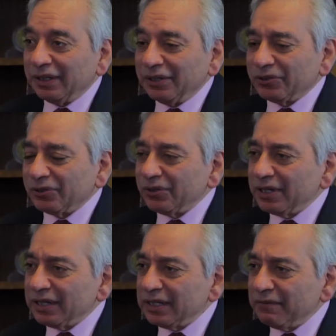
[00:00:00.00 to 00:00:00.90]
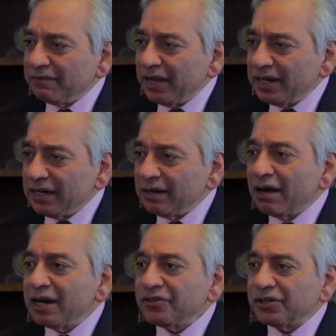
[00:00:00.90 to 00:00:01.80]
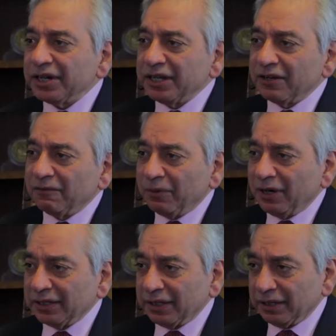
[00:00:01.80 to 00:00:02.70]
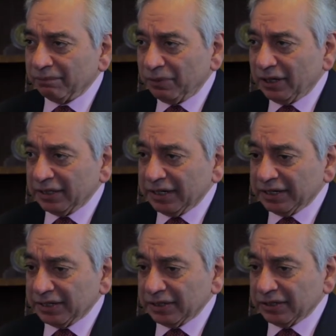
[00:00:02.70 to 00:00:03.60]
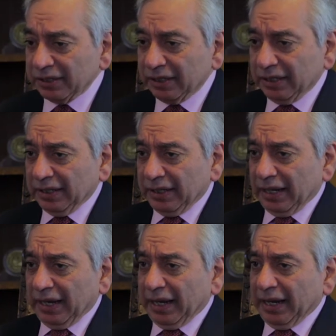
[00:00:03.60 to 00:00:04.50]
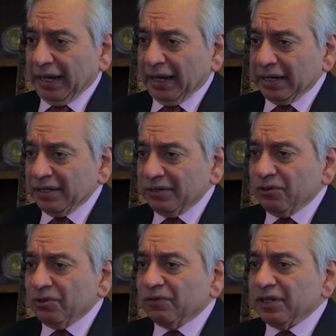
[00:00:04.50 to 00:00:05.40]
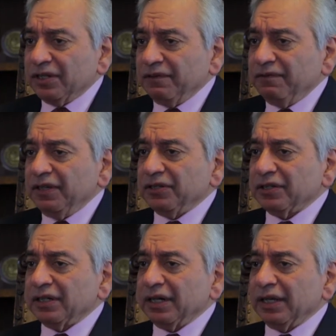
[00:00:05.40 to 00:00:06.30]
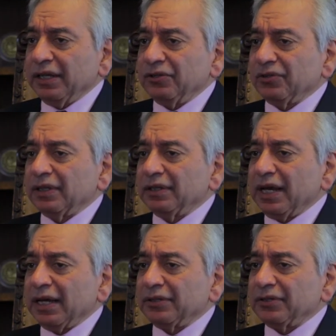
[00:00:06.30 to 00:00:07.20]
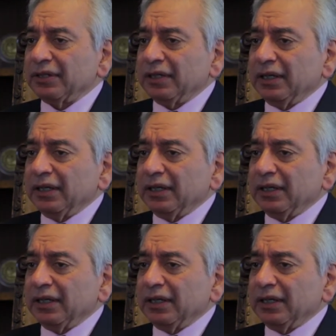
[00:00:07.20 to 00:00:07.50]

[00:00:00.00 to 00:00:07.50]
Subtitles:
So there is a very large array of pollinators. Another noteworthy feature is that